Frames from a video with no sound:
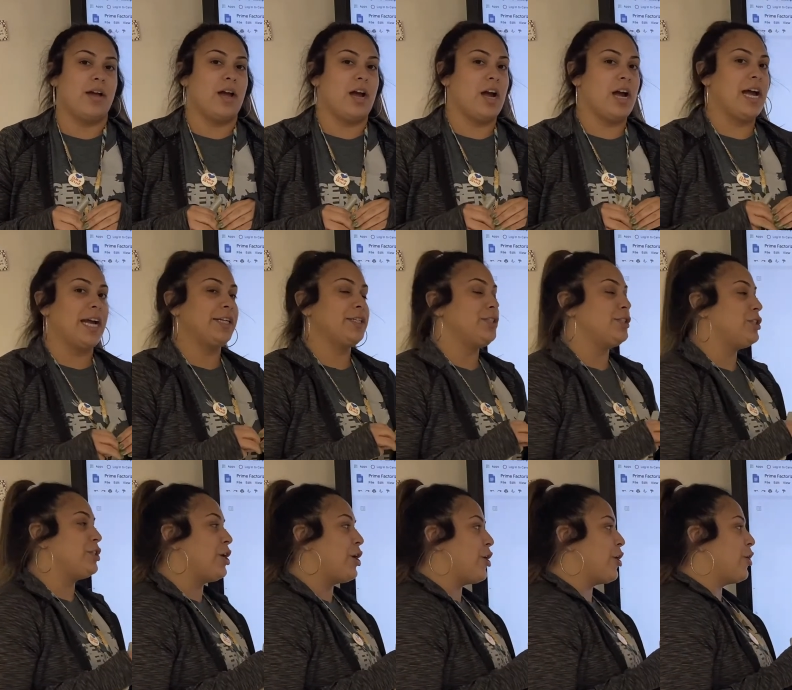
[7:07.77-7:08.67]
All right,
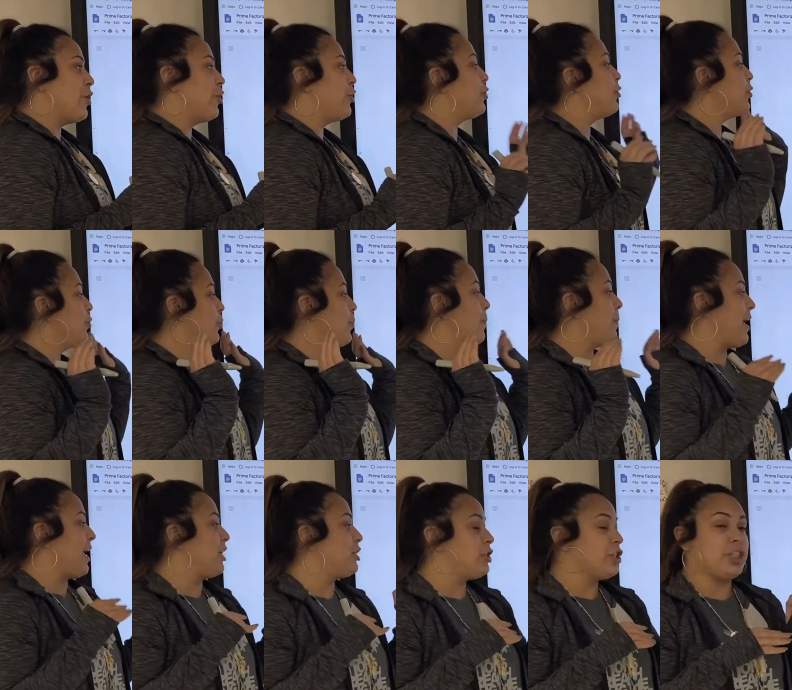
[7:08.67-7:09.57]
so
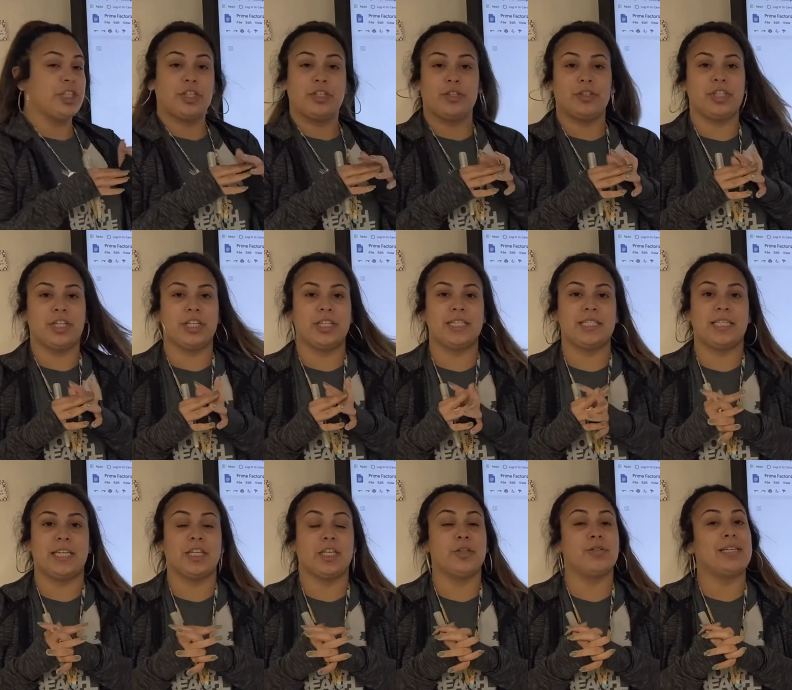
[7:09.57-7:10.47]
make sure you do turn this
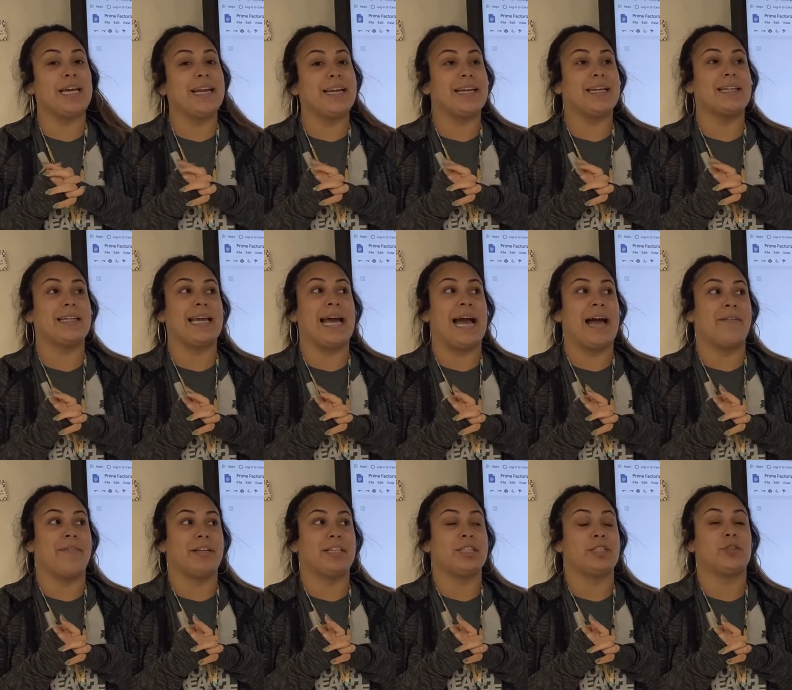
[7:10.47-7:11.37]
in. You technically
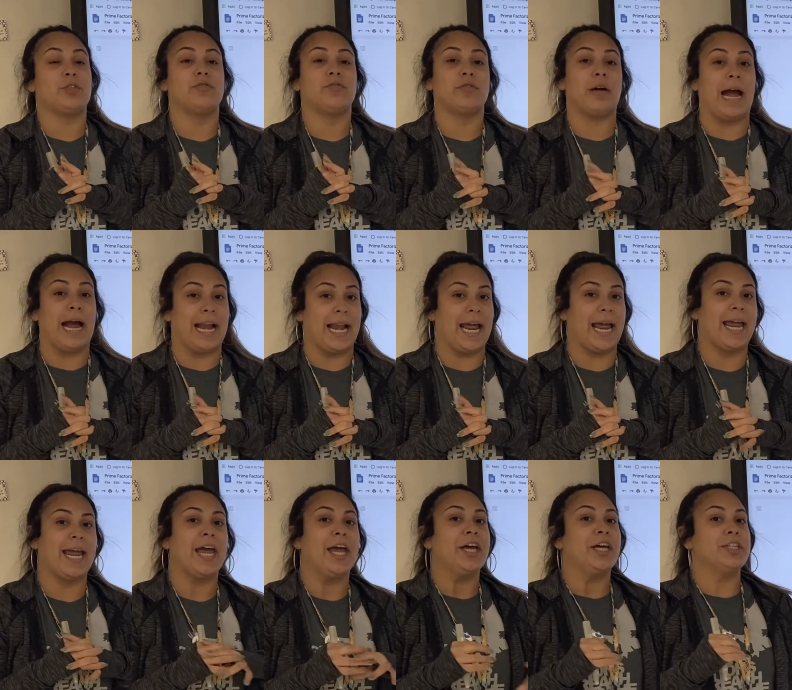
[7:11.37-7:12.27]
have until
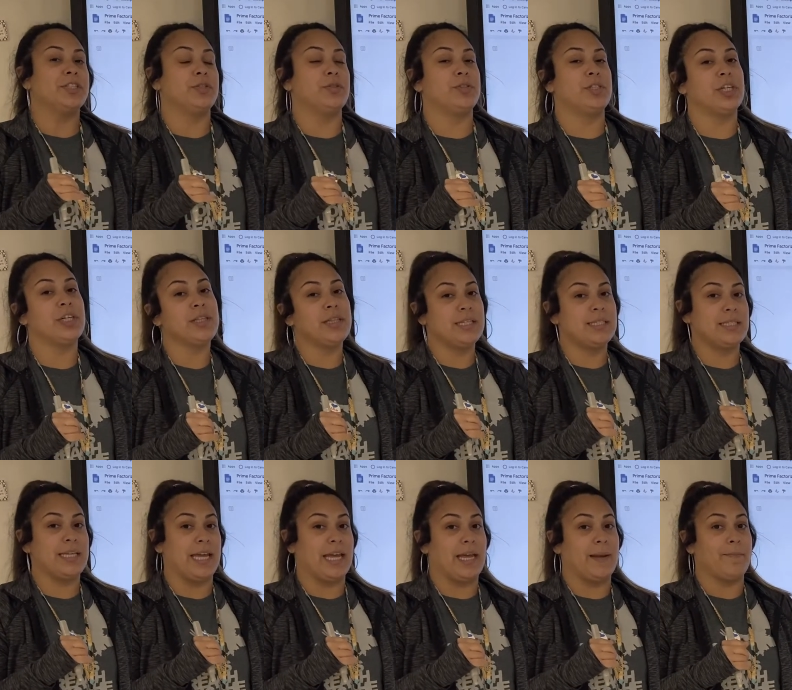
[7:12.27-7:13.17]
Friday to turn
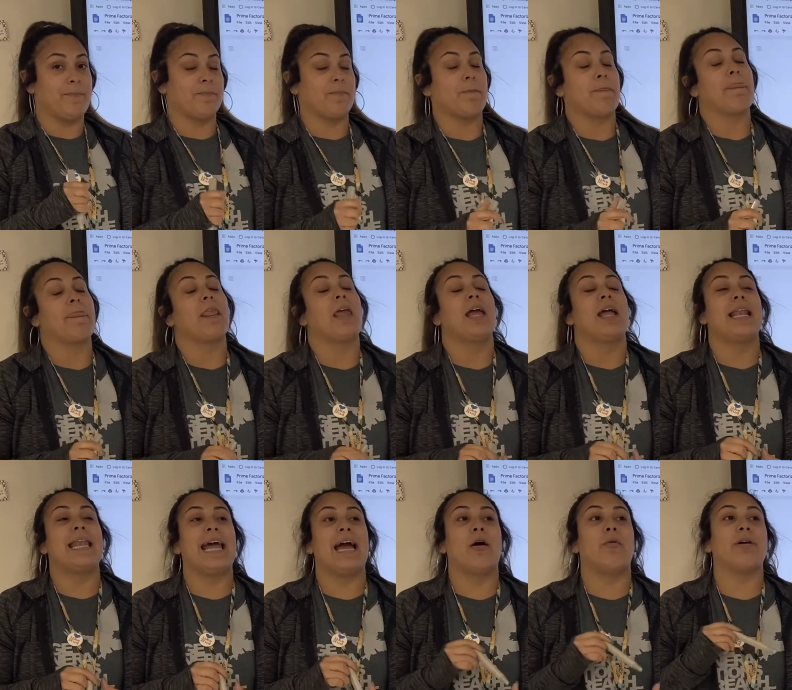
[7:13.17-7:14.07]
this in.
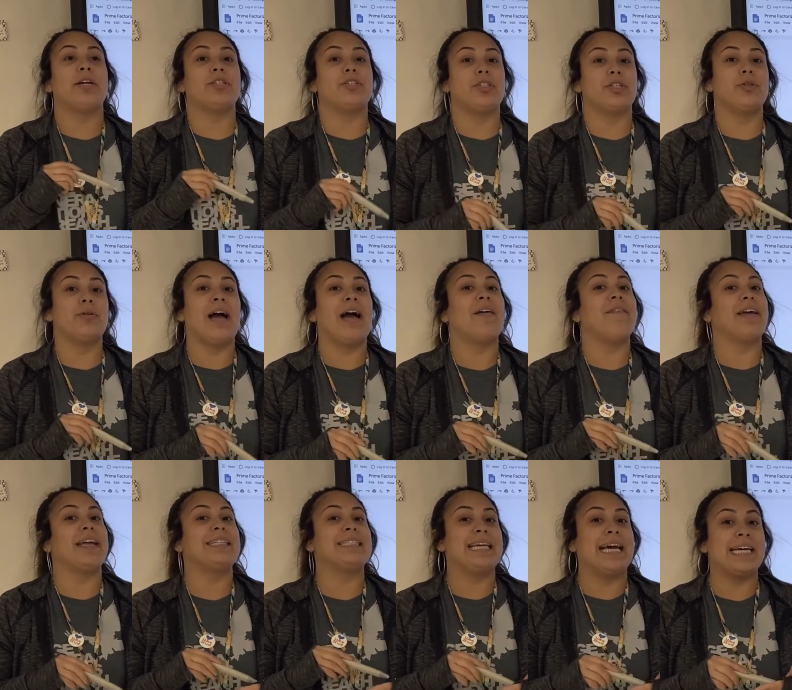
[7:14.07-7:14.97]
Now, we do have
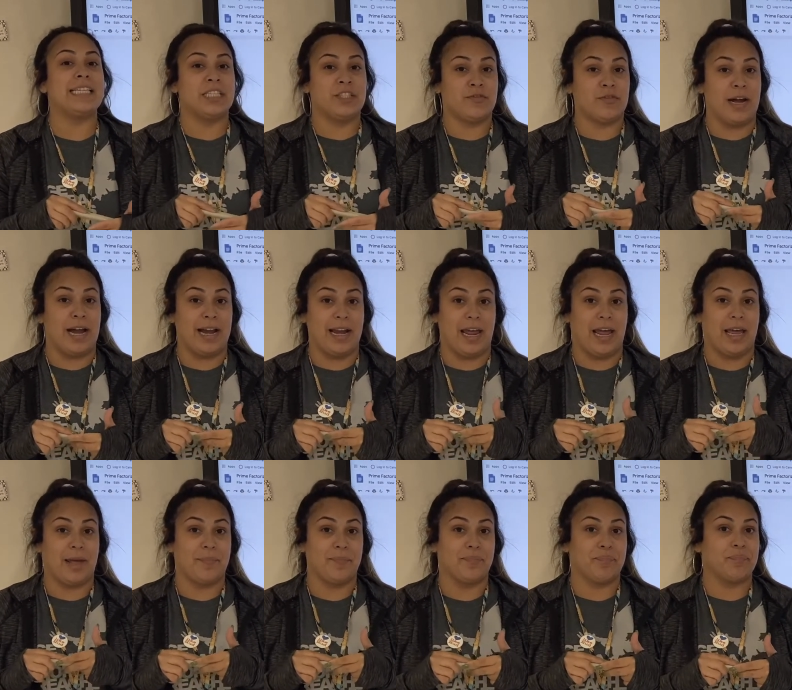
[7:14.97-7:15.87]
a test
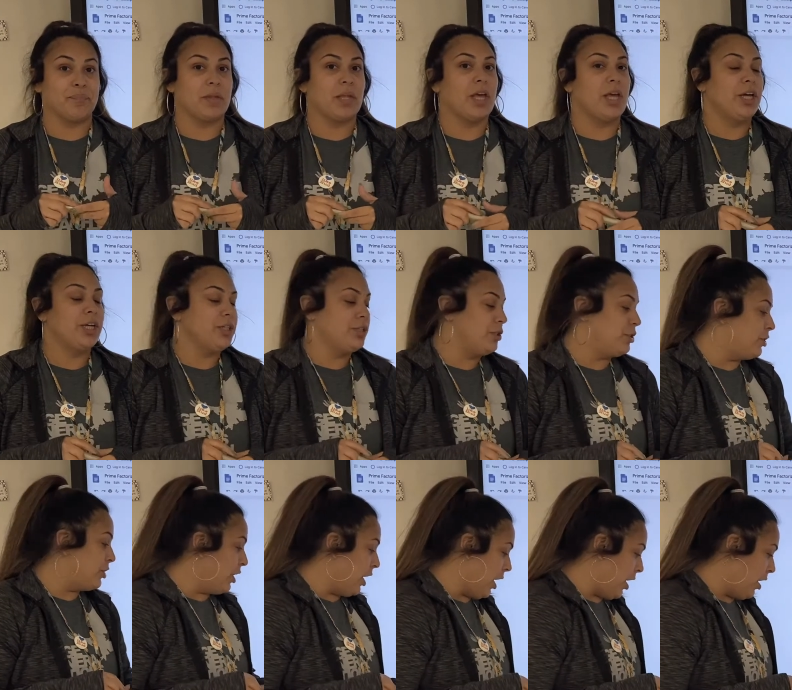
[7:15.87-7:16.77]
Friday.
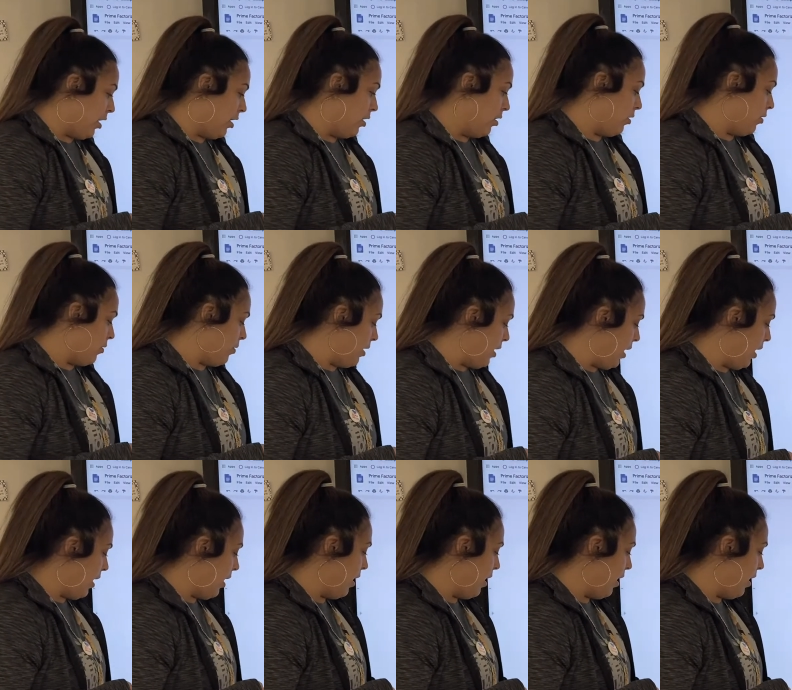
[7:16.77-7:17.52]
So,